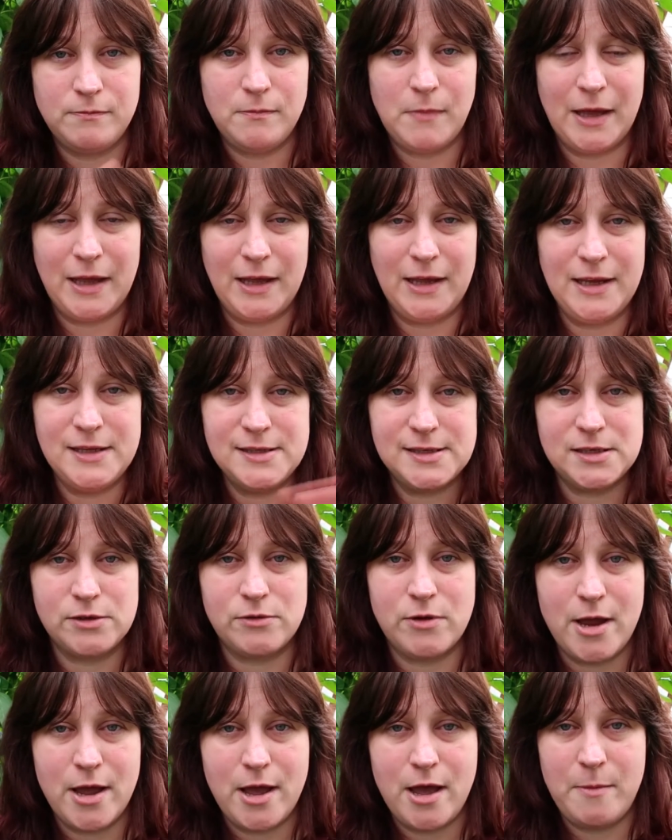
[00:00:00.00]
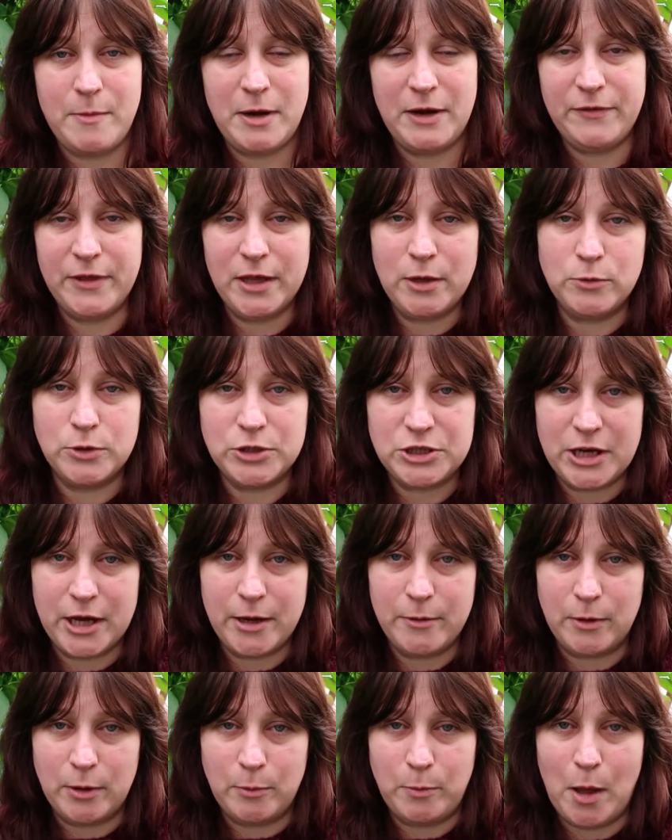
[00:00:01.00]
my Instagram and everything, which
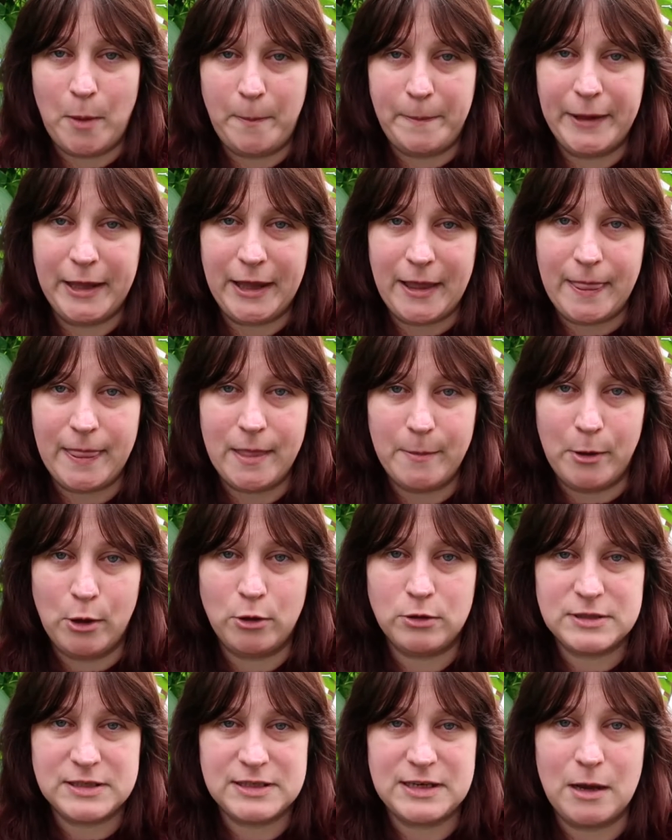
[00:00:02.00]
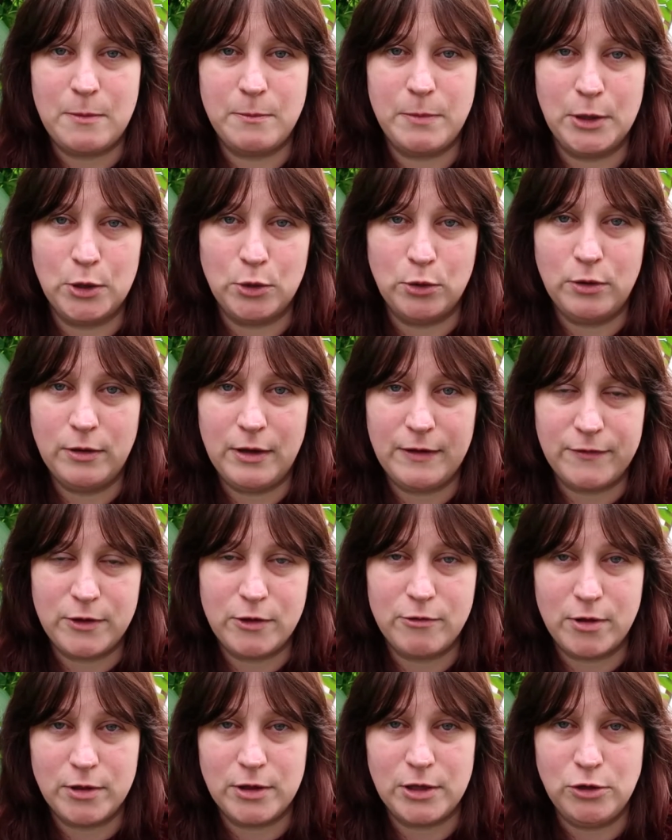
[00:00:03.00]
I will pop in the box down below if
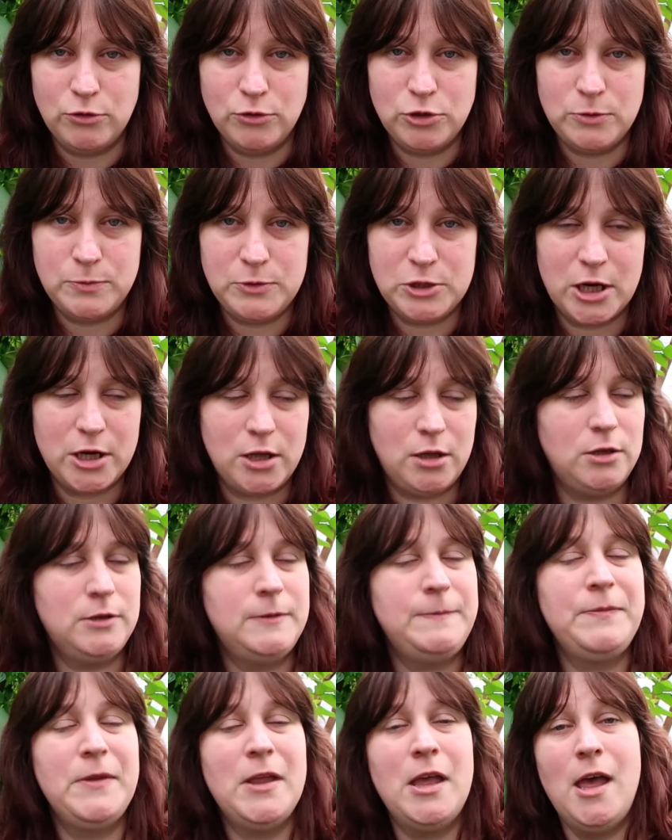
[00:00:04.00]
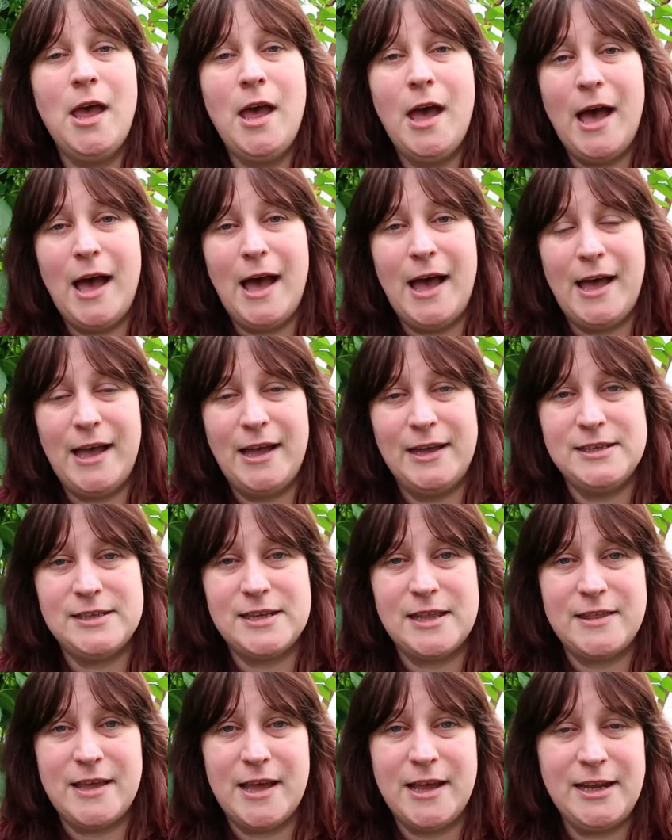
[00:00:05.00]
you're on the YouTube channel.
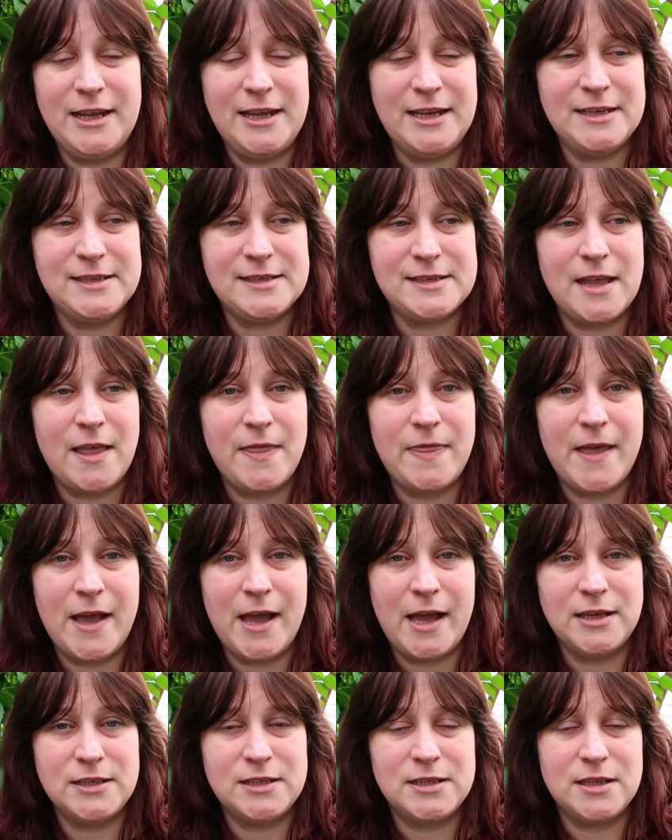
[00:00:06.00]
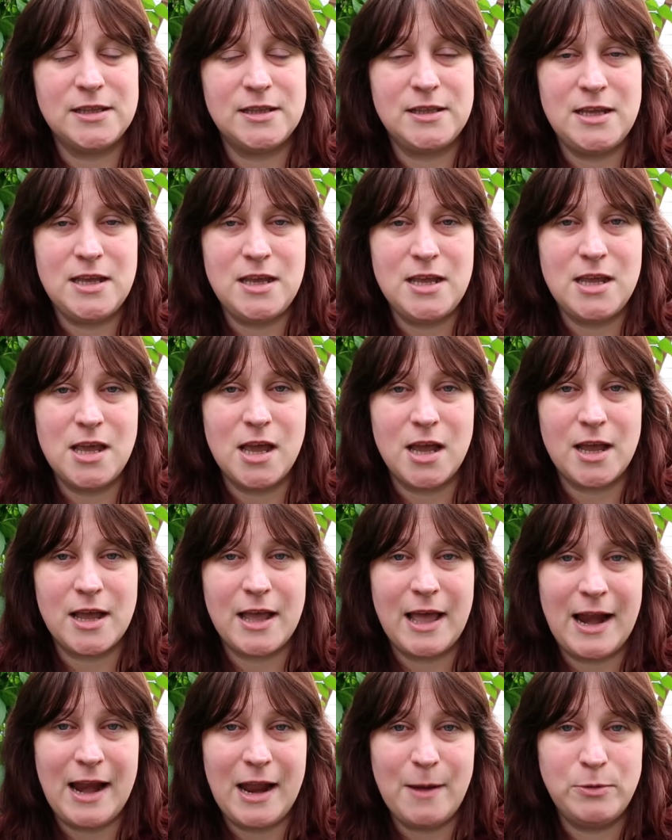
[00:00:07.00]
And that is that the
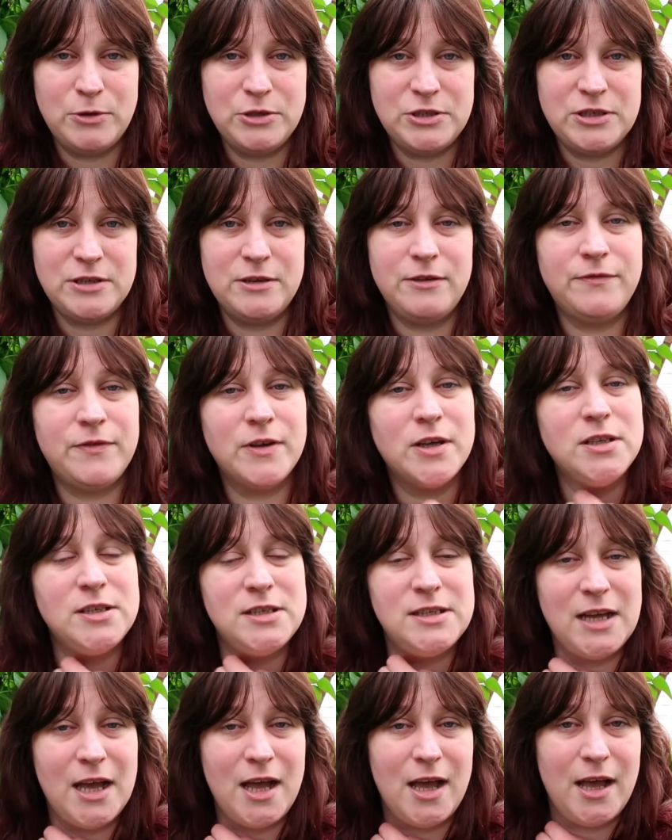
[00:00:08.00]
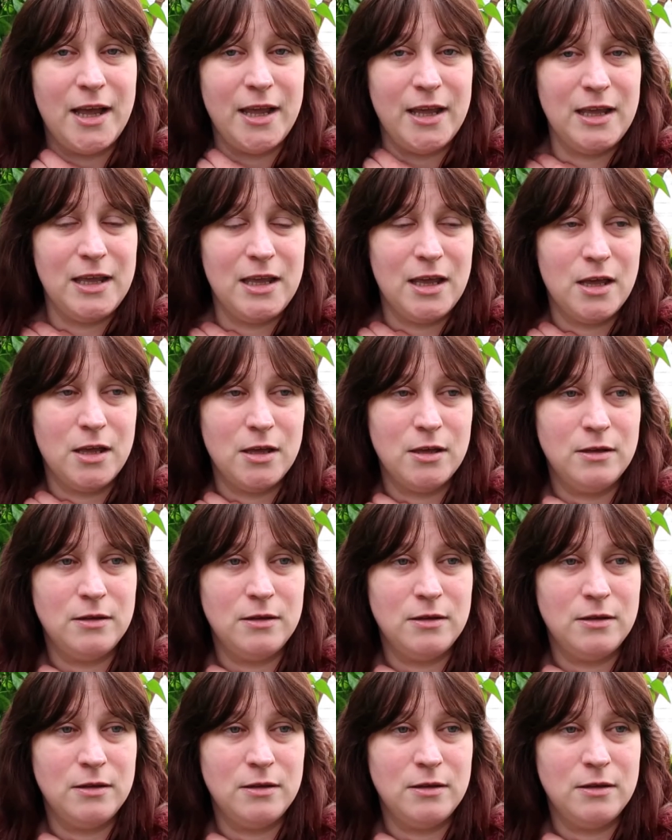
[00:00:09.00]
collaborative dye